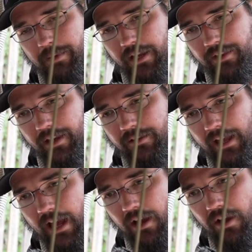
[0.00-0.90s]
me that,
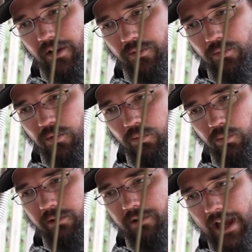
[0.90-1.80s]
yeah,
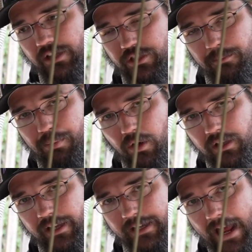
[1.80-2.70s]
we were actually
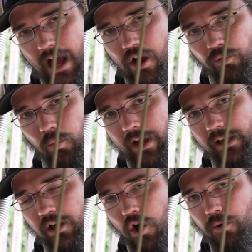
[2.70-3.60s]
pulling down way
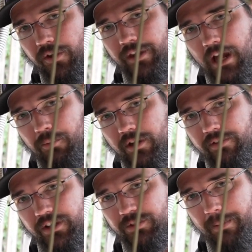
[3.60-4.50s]
lower than I would have
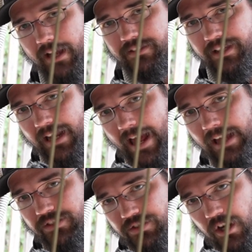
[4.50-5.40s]
expected
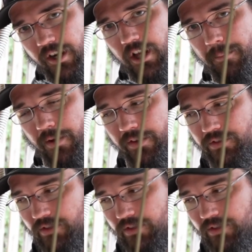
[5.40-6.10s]
at startup on the